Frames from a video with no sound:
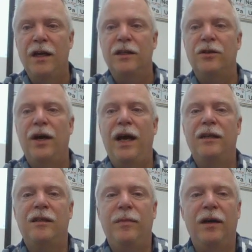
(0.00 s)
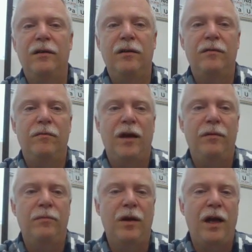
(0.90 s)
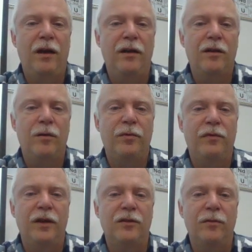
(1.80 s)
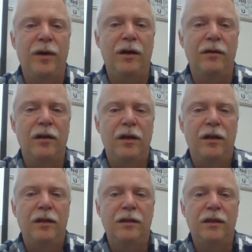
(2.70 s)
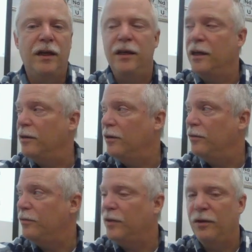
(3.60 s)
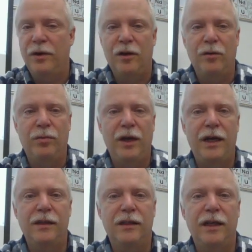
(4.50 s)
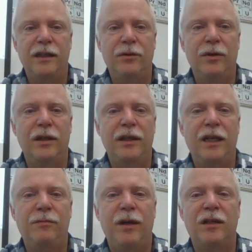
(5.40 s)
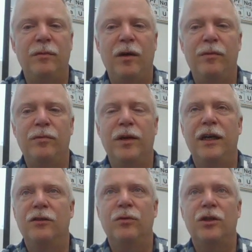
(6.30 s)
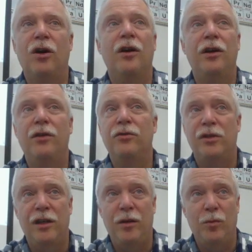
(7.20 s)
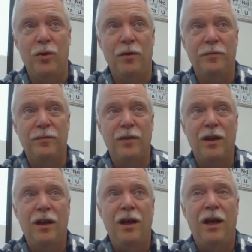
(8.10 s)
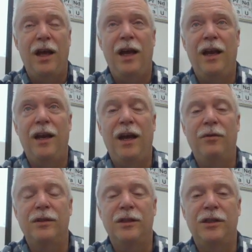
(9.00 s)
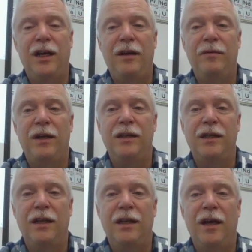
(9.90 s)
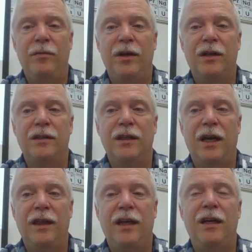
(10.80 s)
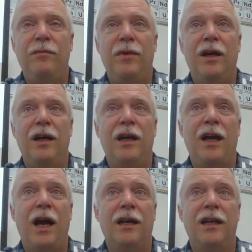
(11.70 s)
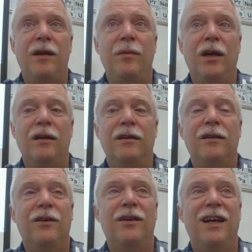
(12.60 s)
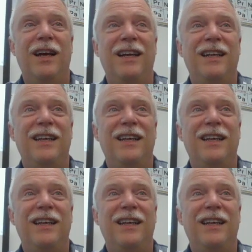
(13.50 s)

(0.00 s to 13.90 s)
So I asked about my analytical professor about this idea of theoretical plates, and he said, well, it dates back to bubble plates, which aren't used anymore. And that was a shame that he said that, because I think he meant in academia, okay?